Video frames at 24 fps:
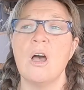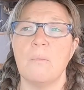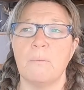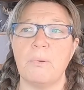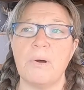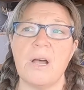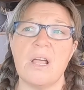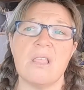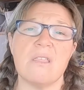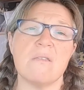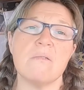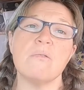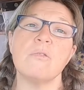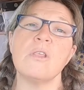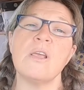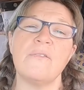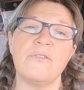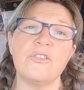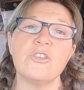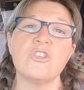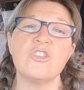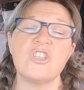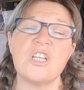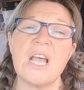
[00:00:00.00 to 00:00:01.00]
But
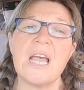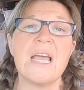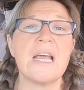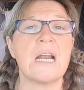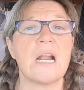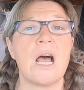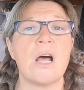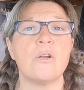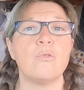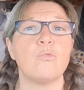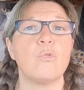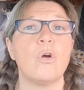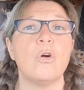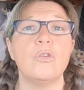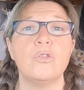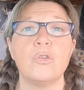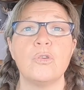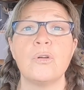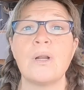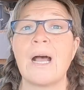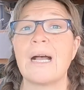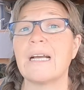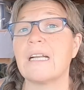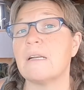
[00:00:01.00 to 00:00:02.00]
if you're staying on road,
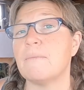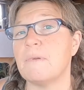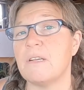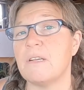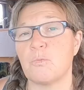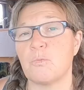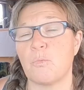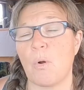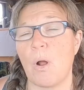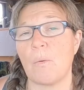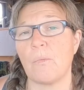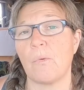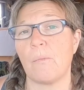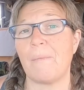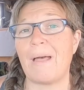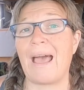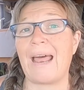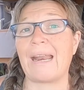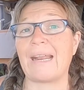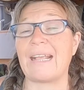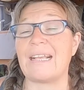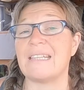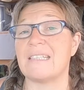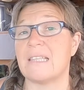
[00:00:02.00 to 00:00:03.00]
they're not going to
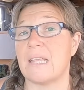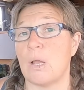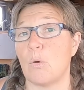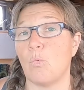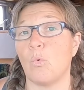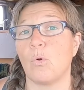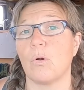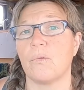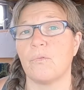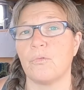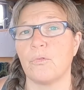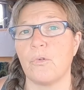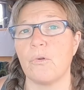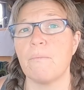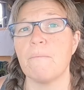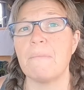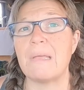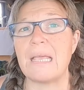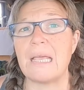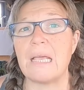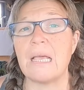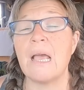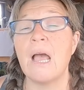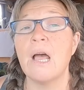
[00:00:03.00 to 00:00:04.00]
problematic as they were for
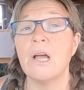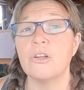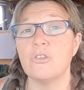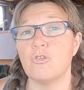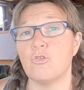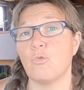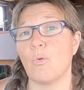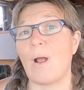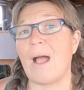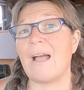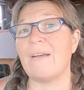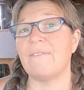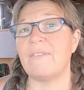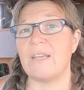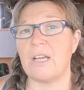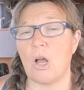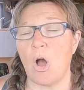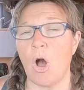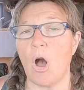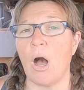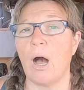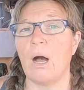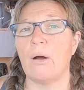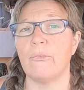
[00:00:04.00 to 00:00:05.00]
me driving
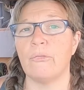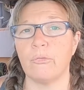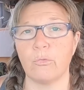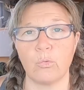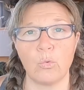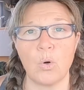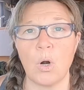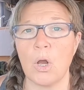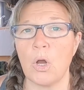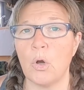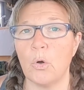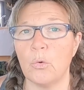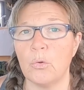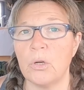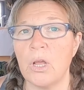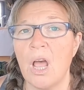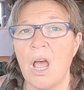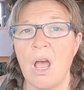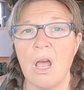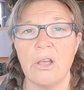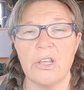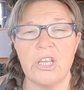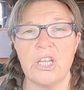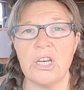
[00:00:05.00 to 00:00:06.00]
off road.
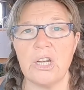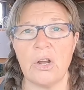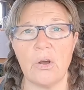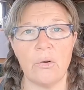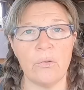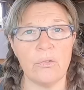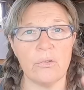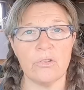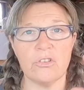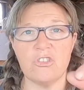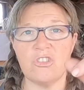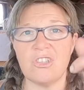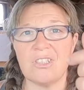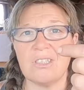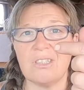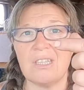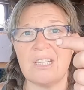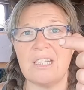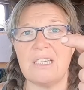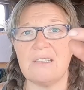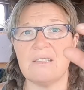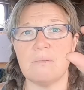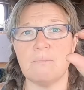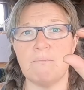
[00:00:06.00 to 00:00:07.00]
You know, they're just
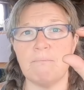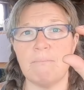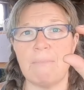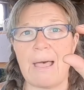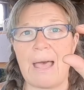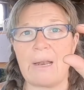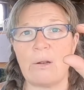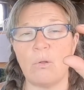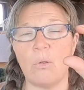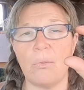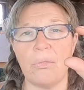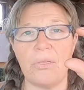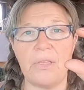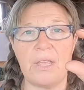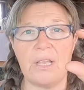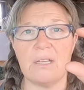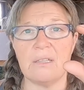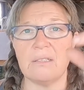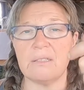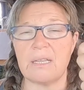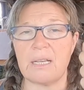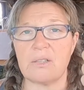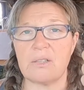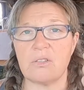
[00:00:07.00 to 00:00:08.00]
these metal
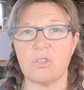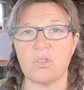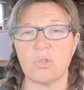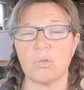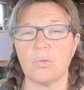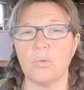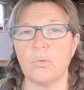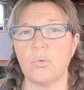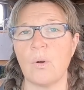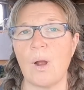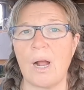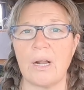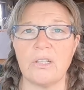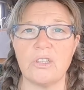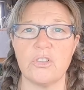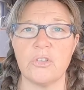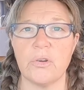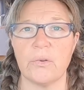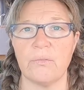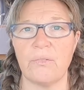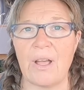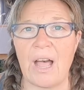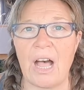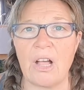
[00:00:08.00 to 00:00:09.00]
things that screw onto
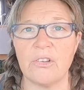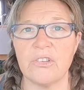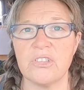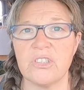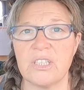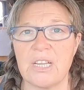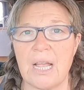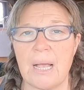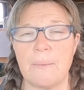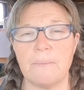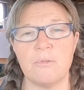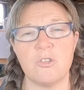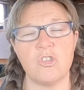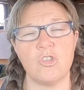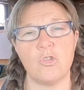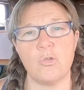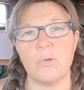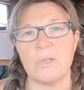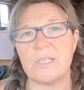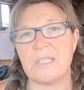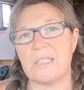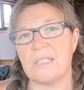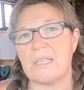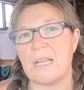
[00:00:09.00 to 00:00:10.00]
your valve stems to
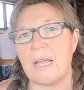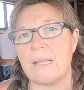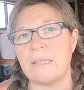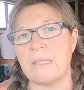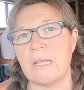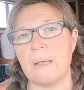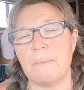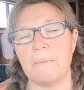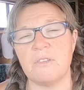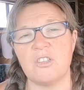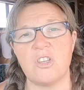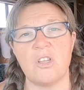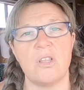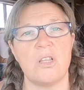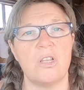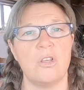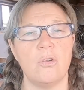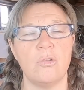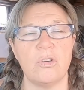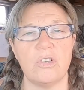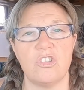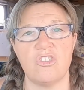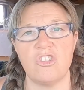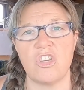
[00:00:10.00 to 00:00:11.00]
extend them so that
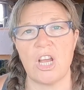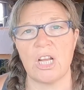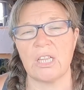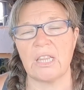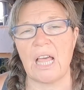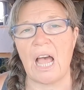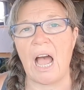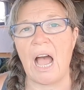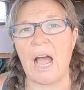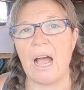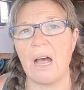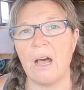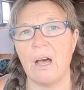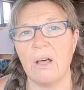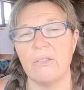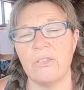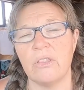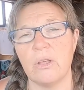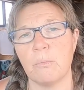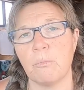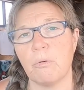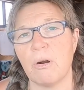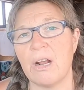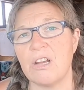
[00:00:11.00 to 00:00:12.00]
you can check the uh,
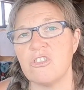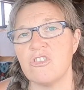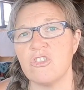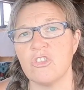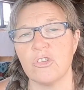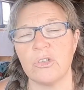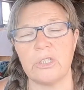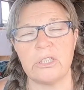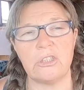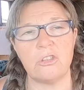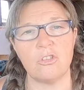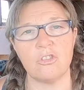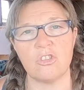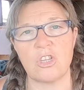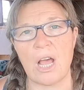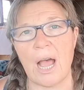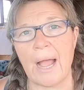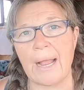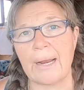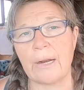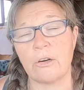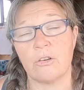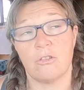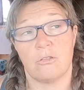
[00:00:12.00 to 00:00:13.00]
the pressure in your
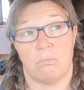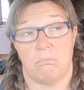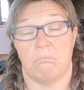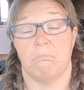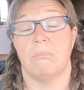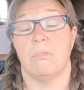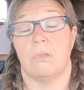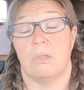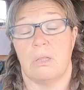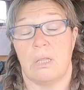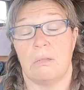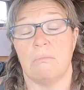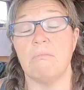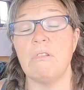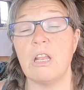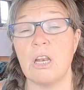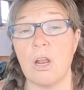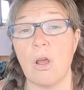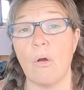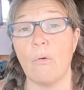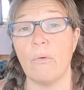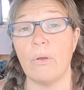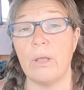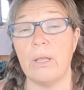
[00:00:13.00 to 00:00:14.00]
tires. You
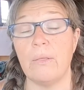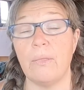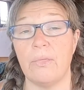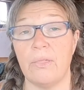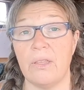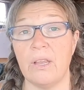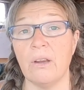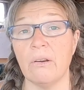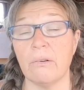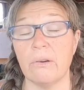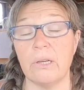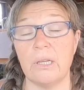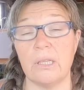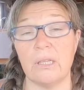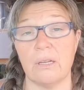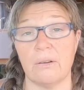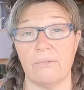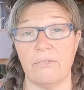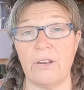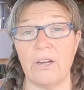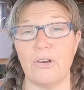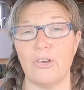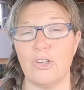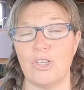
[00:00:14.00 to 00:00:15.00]
know, in theory, they're
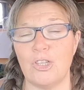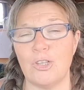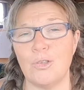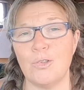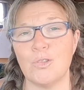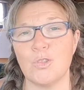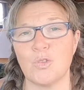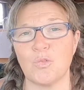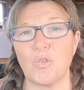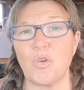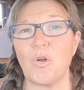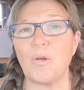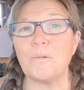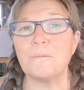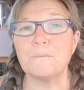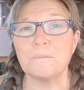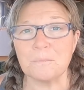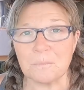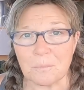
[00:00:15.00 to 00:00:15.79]
very useful.